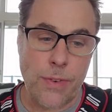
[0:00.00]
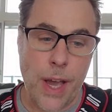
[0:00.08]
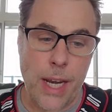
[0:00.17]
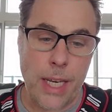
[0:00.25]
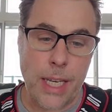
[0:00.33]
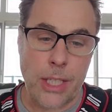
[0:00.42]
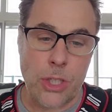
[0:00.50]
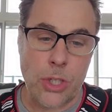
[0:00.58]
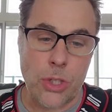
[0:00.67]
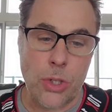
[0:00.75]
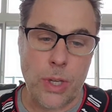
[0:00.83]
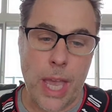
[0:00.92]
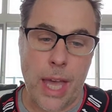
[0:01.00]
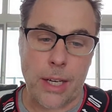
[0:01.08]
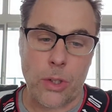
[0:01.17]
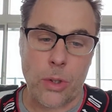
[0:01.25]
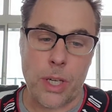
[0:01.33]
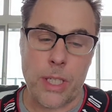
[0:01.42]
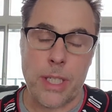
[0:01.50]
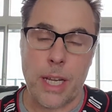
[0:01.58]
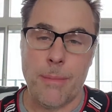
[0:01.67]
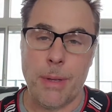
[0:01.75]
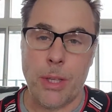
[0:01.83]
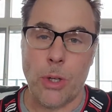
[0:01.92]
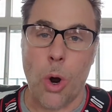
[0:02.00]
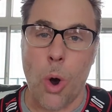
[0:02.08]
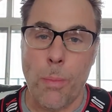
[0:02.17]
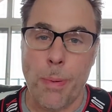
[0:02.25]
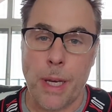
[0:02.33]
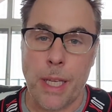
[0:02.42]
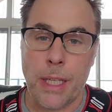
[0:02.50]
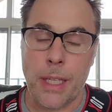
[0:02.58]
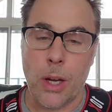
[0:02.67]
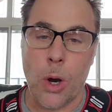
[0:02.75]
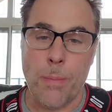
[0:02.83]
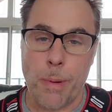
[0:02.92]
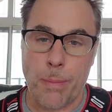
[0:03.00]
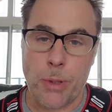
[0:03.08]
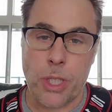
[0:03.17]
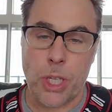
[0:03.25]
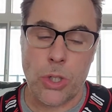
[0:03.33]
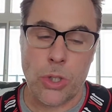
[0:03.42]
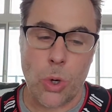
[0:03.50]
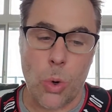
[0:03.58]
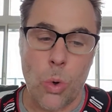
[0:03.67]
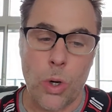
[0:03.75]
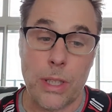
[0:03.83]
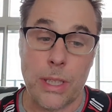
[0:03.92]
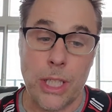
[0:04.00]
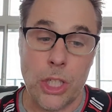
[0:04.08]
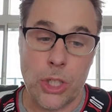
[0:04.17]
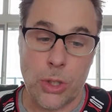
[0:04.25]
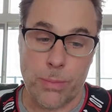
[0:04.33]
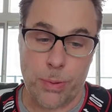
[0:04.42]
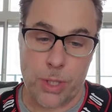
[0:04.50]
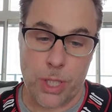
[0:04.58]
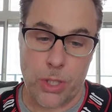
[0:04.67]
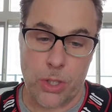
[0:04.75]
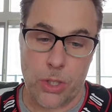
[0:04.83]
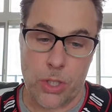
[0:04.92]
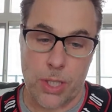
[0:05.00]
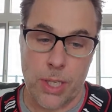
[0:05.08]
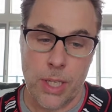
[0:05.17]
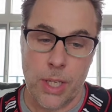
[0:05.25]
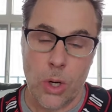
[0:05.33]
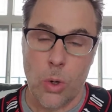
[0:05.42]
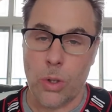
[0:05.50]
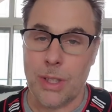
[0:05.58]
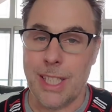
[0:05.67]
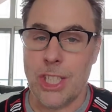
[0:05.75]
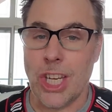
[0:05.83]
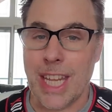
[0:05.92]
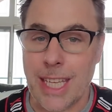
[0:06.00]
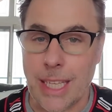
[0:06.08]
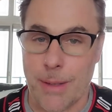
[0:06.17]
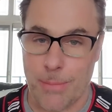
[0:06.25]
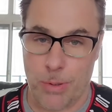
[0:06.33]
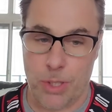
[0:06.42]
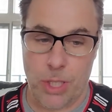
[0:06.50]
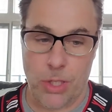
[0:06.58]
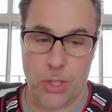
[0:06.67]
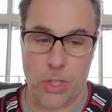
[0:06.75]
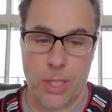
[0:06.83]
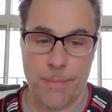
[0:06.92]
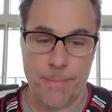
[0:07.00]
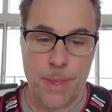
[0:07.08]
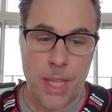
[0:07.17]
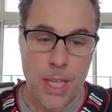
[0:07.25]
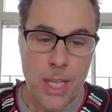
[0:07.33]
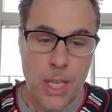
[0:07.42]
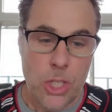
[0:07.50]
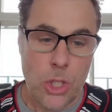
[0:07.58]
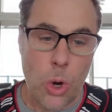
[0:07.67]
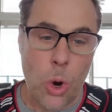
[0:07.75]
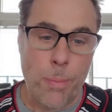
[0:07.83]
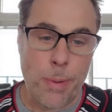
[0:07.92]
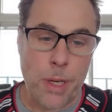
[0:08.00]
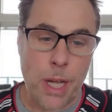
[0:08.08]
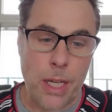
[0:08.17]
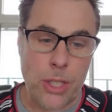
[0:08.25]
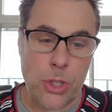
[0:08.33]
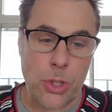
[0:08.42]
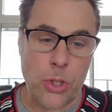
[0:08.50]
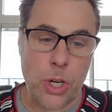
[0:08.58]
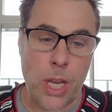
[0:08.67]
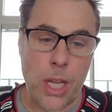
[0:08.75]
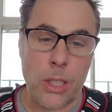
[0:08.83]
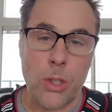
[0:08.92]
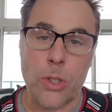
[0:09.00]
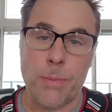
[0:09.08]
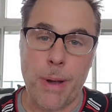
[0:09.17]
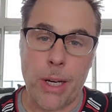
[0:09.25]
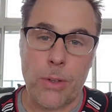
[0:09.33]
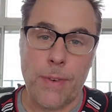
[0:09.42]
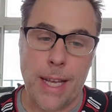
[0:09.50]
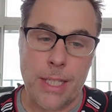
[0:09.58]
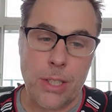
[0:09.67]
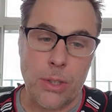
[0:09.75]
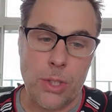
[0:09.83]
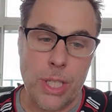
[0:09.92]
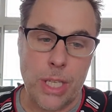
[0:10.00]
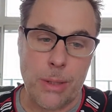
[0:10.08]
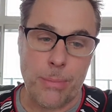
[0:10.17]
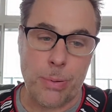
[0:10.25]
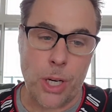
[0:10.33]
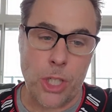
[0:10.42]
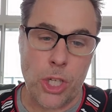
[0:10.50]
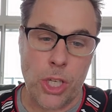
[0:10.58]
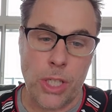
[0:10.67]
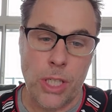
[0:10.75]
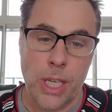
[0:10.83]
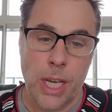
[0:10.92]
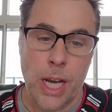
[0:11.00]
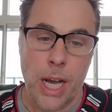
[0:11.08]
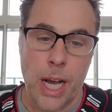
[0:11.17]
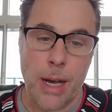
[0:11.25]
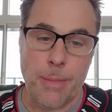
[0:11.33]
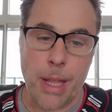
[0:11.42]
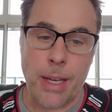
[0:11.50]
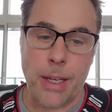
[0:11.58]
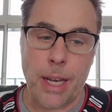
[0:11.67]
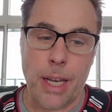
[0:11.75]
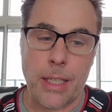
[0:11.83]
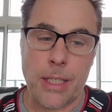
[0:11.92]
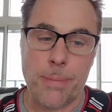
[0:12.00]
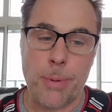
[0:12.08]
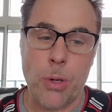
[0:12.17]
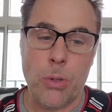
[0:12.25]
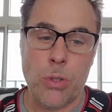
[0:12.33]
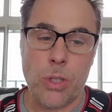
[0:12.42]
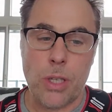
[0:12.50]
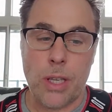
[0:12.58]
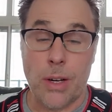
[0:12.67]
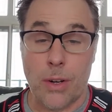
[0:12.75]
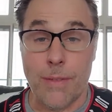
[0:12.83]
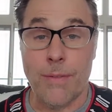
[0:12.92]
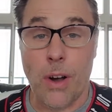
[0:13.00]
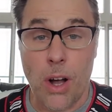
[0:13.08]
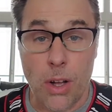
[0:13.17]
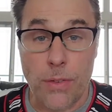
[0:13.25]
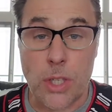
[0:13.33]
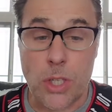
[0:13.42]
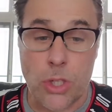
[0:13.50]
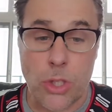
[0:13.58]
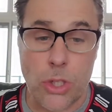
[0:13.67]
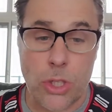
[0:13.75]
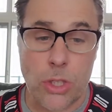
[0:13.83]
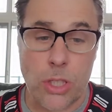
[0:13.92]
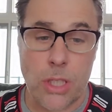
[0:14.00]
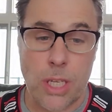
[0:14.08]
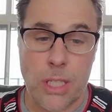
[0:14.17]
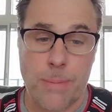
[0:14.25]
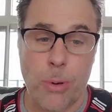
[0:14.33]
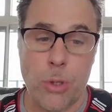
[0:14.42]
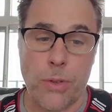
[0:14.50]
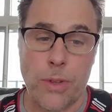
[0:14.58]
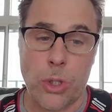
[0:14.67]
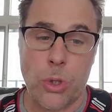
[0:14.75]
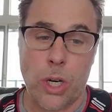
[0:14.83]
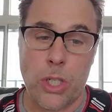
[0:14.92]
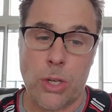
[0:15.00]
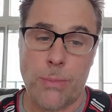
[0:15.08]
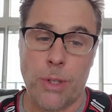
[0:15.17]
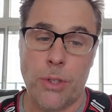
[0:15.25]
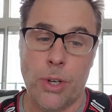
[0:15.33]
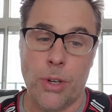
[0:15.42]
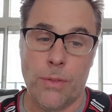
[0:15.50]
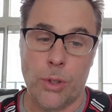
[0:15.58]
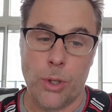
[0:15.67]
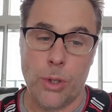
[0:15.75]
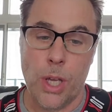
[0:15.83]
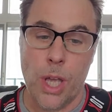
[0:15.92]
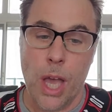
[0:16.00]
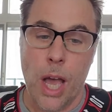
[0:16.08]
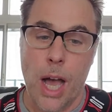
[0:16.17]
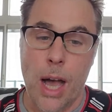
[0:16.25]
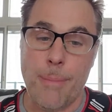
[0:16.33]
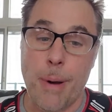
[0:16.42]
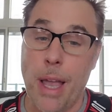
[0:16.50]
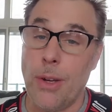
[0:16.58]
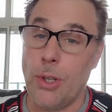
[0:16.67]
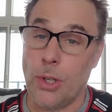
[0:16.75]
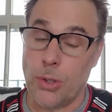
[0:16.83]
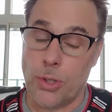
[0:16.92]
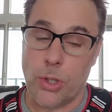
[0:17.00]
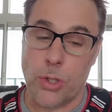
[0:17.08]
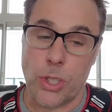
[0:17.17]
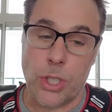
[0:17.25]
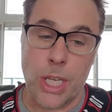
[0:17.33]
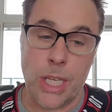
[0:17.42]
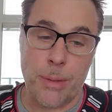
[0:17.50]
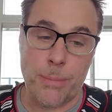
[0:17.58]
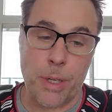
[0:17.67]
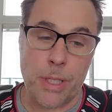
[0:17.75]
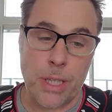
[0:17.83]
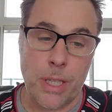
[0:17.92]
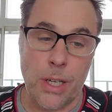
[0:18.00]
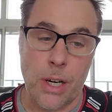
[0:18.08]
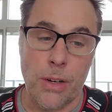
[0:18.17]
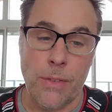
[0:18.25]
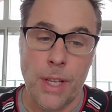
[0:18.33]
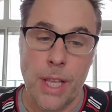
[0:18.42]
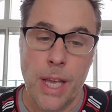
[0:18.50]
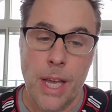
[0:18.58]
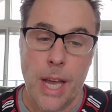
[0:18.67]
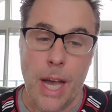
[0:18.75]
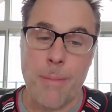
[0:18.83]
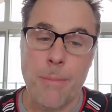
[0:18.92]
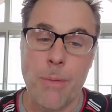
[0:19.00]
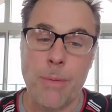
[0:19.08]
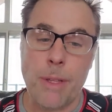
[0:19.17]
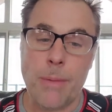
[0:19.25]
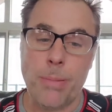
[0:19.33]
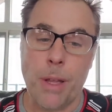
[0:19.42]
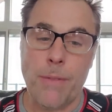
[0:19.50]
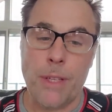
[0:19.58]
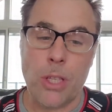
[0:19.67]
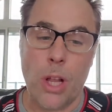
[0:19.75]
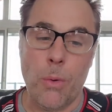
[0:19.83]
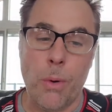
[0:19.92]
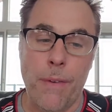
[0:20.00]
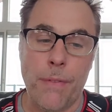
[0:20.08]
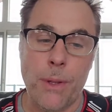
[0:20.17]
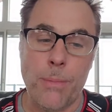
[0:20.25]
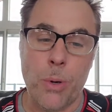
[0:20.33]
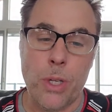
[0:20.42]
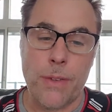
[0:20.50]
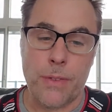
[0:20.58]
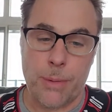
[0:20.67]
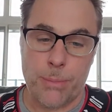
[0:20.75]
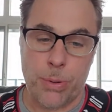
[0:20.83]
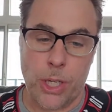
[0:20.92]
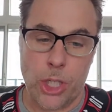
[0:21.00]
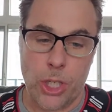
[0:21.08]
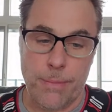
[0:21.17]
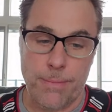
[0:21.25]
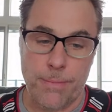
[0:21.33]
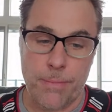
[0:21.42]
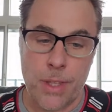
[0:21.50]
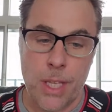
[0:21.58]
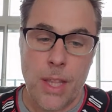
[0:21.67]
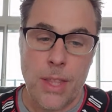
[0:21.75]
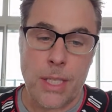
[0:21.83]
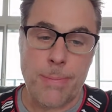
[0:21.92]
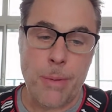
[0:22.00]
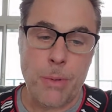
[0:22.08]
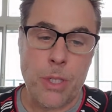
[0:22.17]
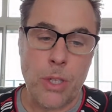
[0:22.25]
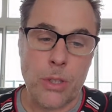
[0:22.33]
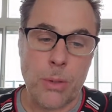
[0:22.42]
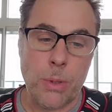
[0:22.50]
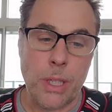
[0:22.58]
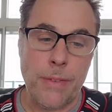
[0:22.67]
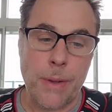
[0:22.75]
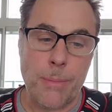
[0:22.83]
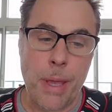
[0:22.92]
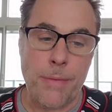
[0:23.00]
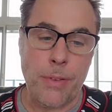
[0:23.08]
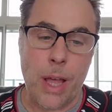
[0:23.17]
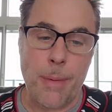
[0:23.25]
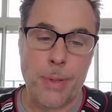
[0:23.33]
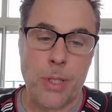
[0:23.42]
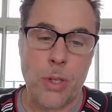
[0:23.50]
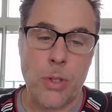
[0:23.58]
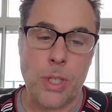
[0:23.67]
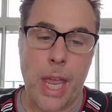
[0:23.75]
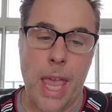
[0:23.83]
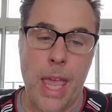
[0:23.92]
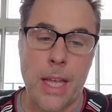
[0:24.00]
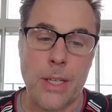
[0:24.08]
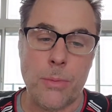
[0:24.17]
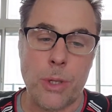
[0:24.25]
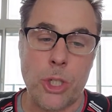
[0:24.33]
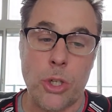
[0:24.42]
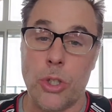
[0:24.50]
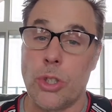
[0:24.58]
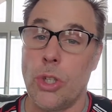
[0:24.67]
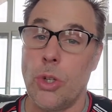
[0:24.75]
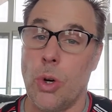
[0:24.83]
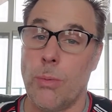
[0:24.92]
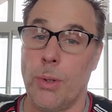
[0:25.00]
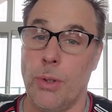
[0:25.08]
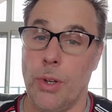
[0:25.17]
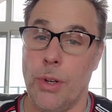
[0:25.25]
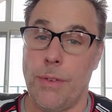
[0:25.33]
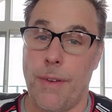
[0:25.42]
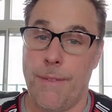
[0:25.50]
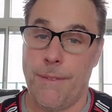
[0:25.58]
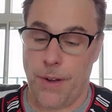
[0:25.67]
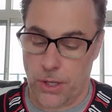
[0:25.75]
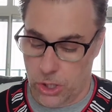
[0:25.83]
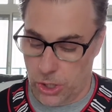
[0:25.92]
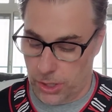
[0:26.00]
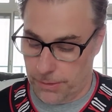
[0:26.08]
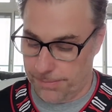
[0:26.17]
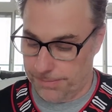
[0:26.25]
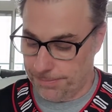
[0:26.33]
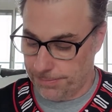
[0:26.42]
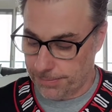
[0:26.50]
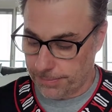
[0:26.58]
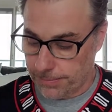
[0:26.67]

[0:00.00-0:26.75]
are divided into 2 categories, either open procedures or lesional procedures, or lesioning procedures. So open surgery includes microvascular decompression, and it involves surgical exposure of the trigeminal nerve root by a neurosurgeon, decompressing the nerve and movement of the blood vessel away from the point of compression. This may result in relieving painful episodes and return to normal nerve function.